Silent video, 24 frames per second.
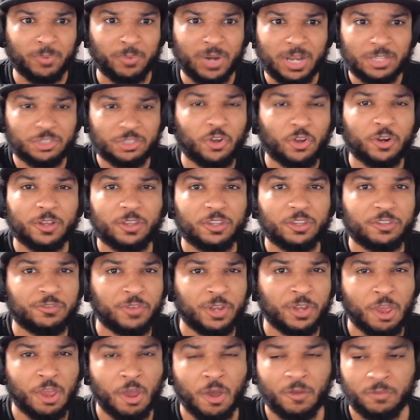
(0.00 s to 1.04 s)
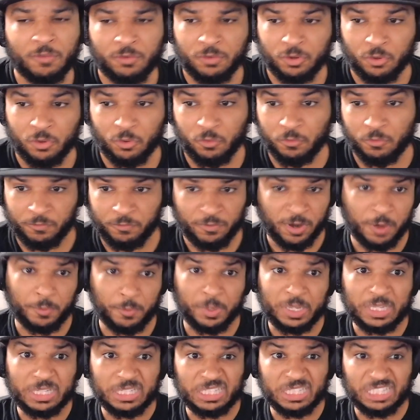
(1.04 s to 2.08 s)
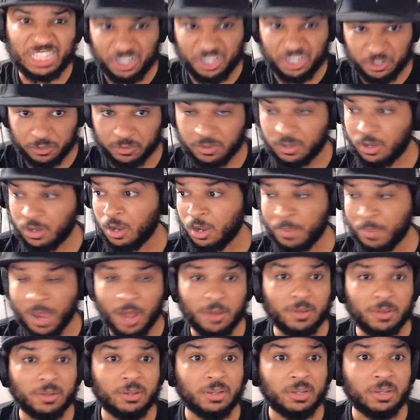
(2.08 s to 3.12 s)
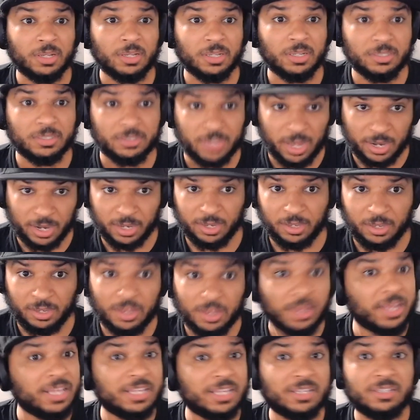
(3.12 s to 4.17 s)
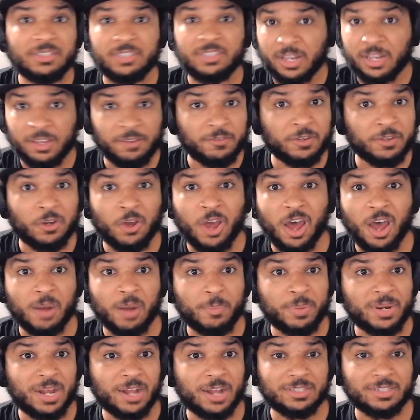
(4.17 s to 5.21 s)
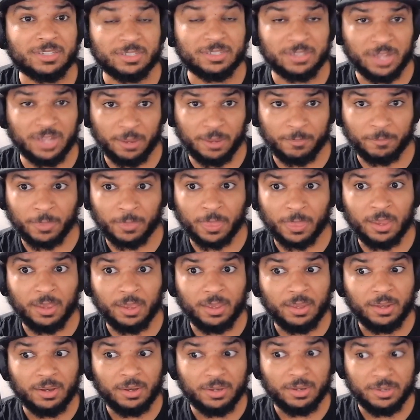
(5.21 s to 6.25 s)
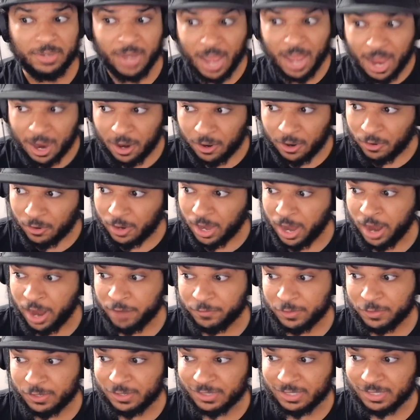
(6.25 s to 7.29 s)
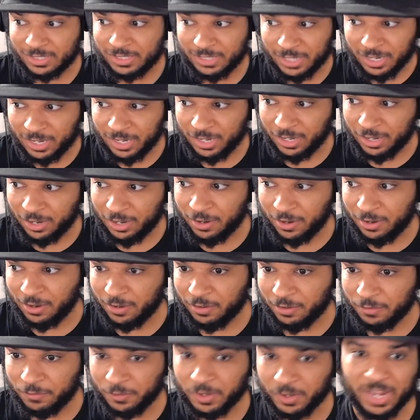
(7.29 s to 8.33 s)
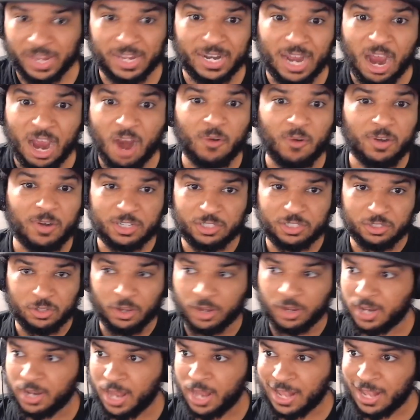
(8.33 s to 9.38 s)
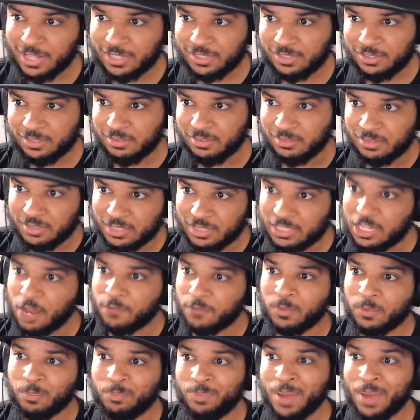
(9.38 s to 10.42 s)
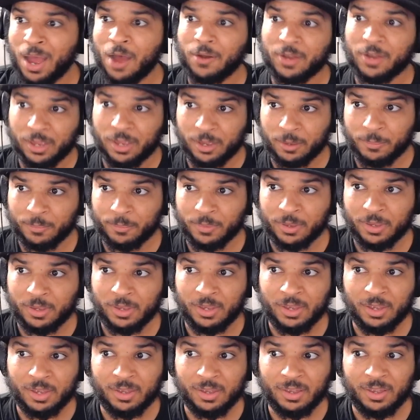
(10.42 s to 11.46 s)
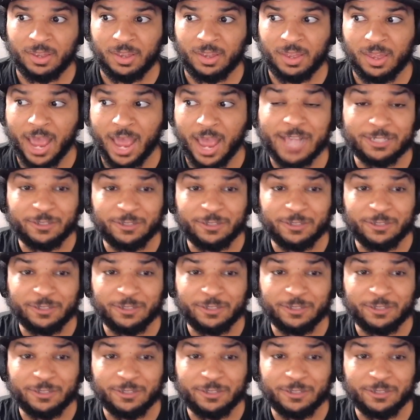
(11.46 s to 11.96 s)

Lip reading: I started this video, I knew very little about Deni. Didn't even know how to pronounce his name. Now, after sitting here for like an hour just looking at stuff about him, as a